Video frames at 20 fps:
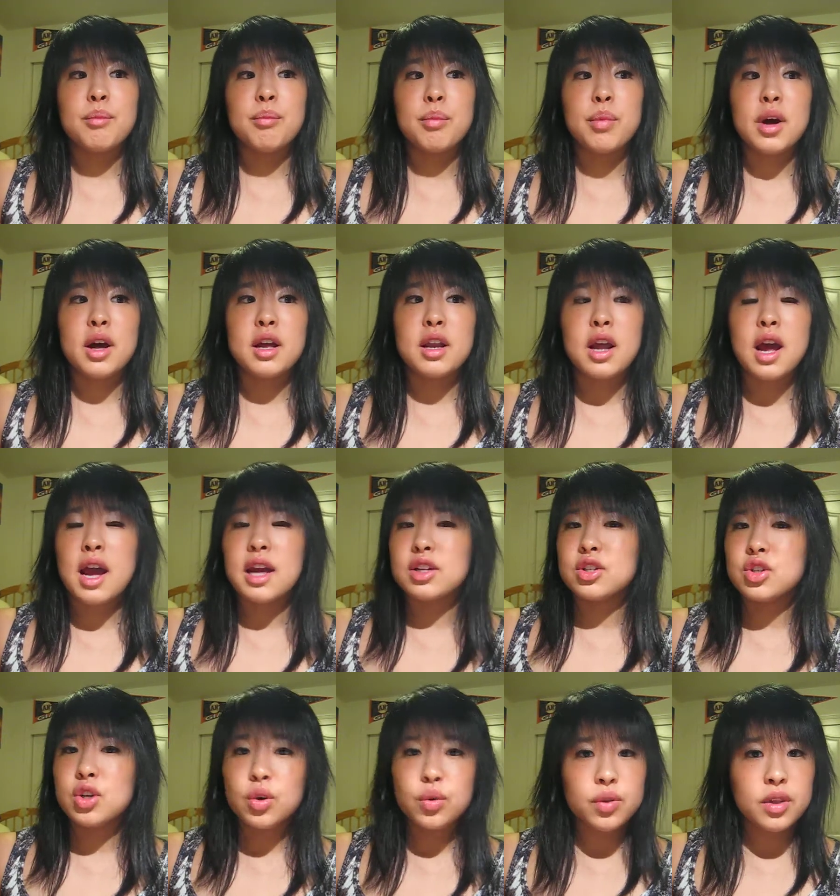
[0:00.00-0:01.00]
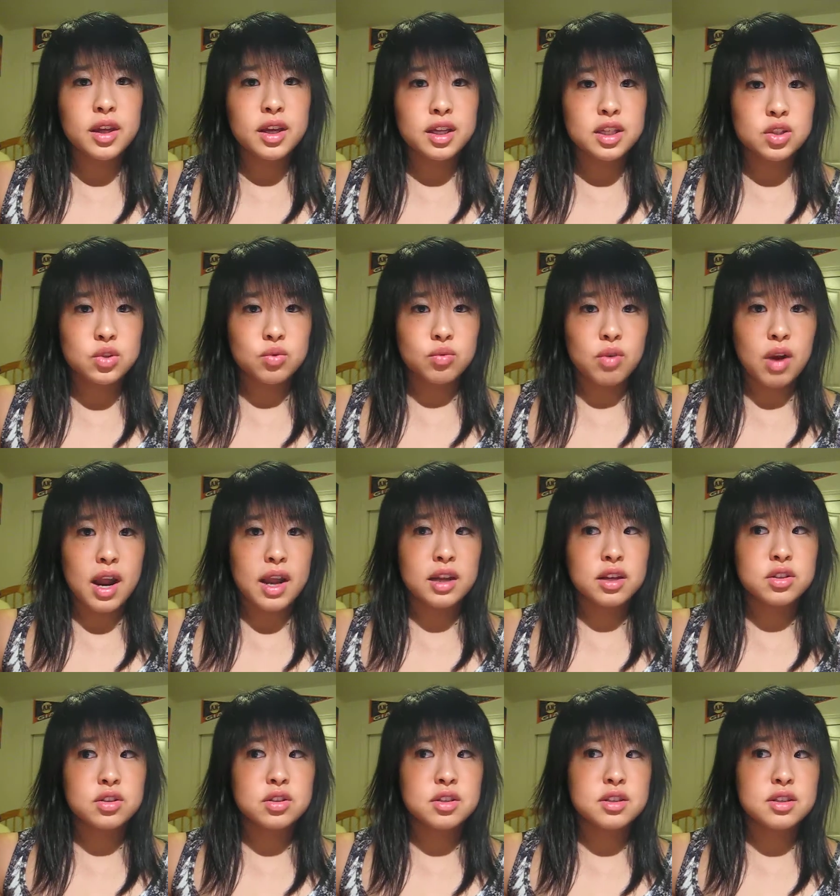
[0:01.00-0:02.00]
but I don't think it's
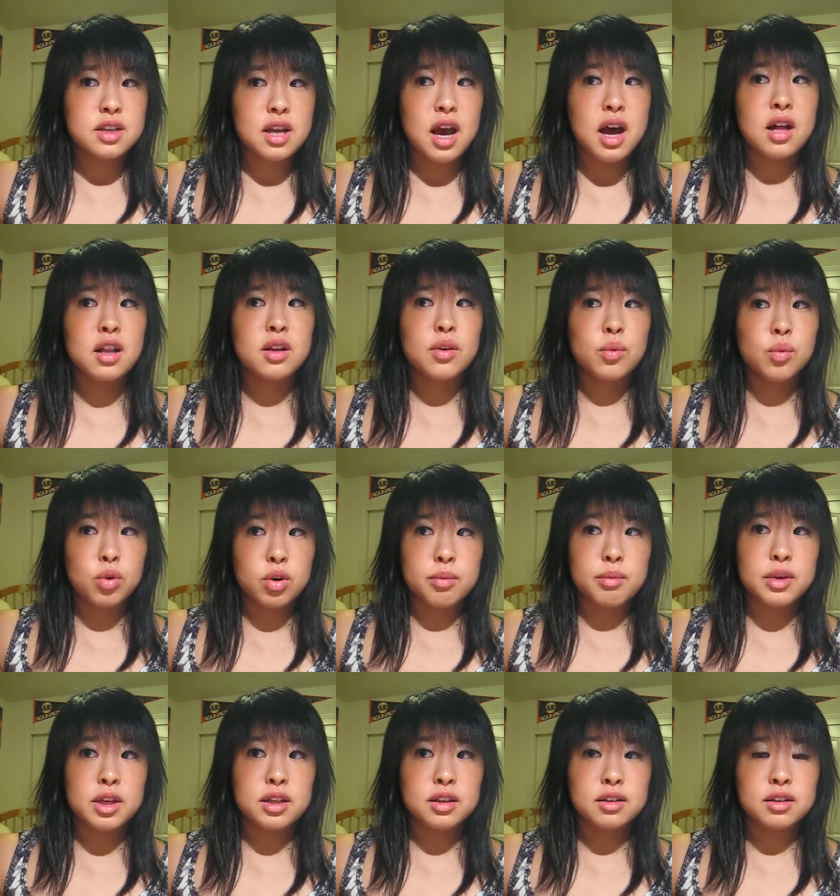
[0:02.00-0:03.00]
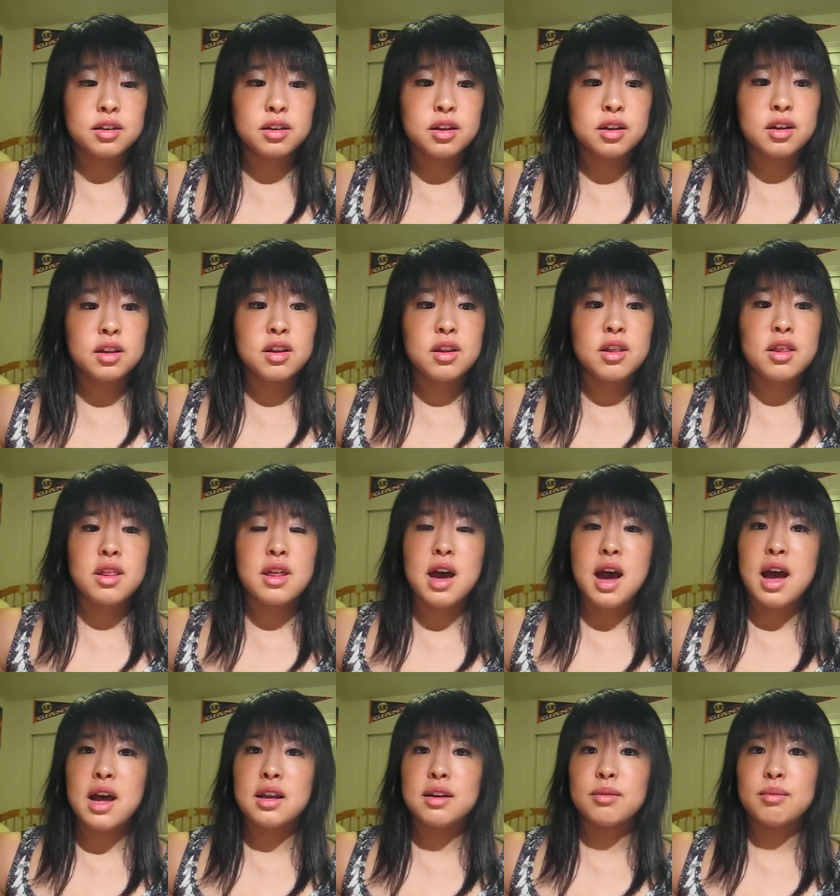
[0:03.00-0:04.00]
right to tell a woman
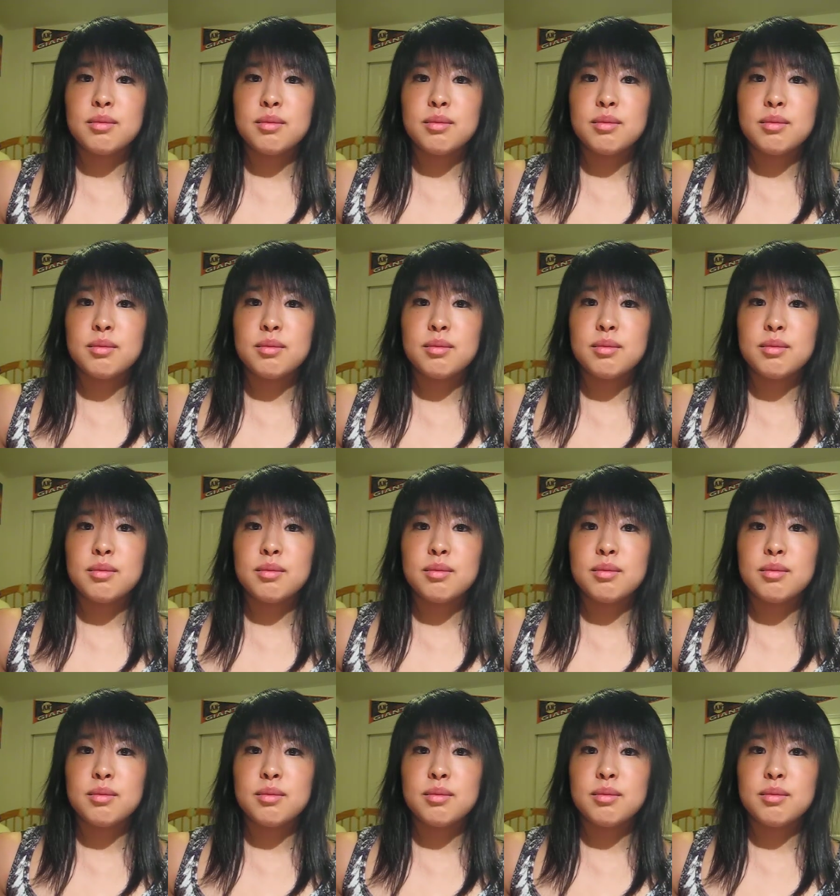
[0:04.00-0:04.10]
that